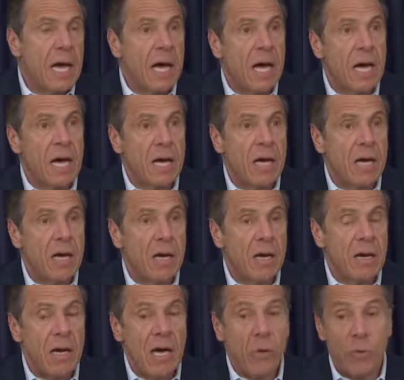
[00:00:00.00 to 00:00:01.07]

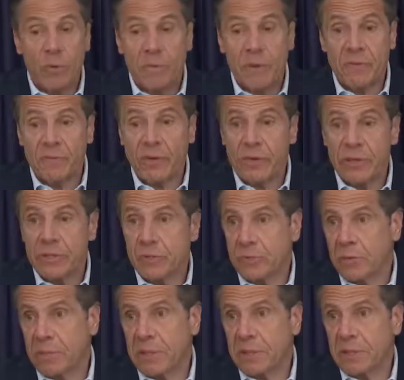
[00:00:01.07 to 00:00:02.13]
who have been very
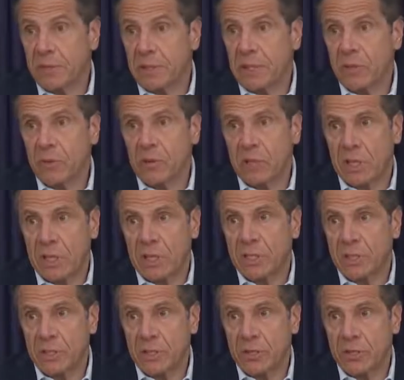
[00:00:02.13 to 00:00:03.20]
instrumental in
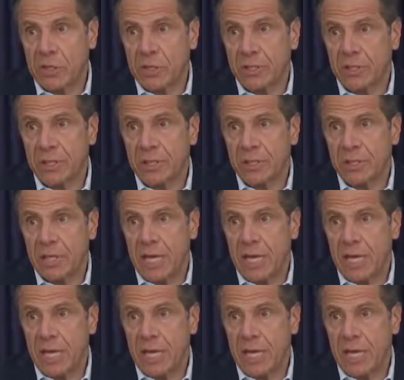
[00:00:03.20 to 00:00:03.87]
organizing the churches